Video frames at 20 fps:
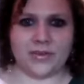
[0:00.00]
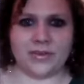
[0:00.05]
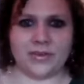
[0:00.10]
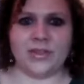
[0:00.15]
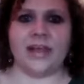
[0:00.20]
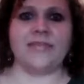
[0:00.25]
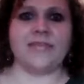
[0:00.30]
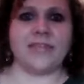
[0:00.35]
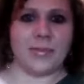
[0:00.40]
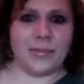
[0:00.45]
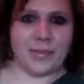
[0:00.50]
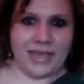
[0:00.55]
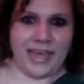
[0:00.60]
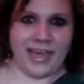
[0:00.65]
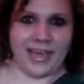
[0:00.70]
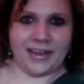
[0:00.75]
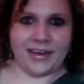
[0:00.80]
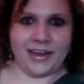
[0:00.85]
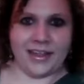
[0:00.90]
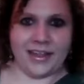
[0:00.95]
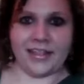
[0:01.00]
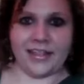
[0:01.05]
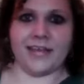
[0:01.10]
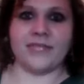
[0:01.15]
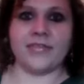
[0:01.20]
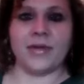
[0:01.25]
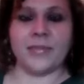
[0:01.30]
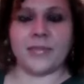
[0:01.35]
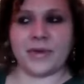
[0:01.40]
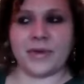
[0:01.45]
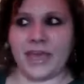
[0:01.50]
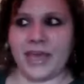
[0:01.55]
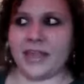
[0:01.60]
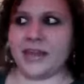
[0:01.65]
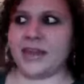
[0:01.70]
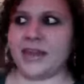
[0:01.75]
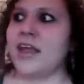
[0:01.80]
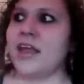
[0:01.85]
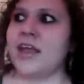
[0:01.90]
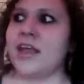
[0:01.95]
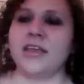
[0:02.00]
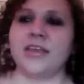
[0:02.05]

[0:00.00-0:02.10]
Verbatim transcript: to level up again and level up again.